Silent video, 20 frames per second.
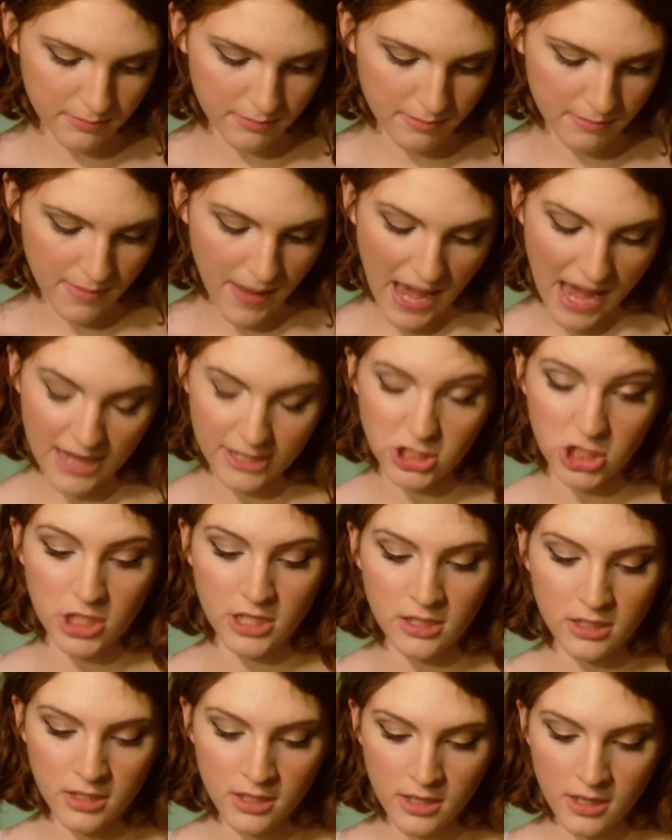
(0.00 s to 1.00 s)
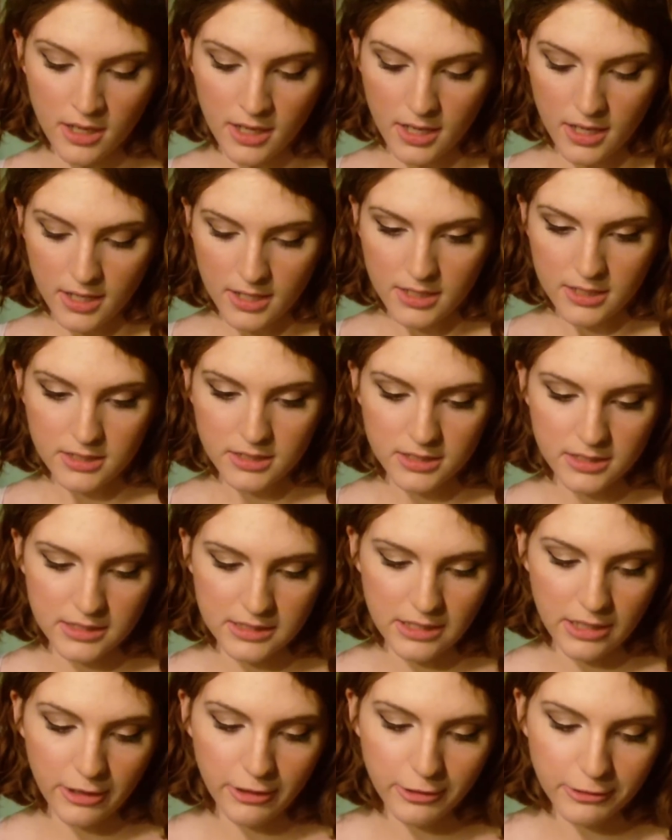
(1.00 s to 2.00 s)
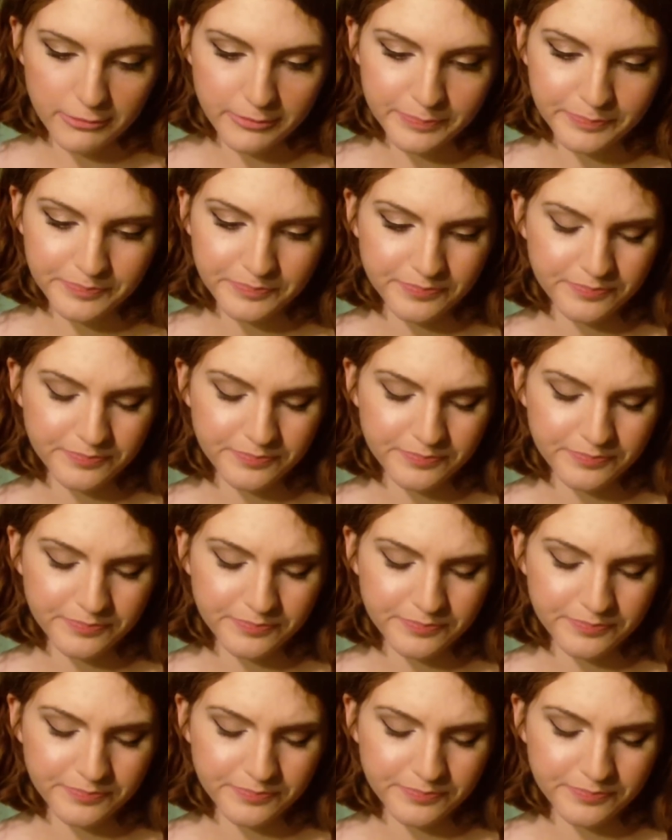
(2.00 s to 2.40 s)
magic. So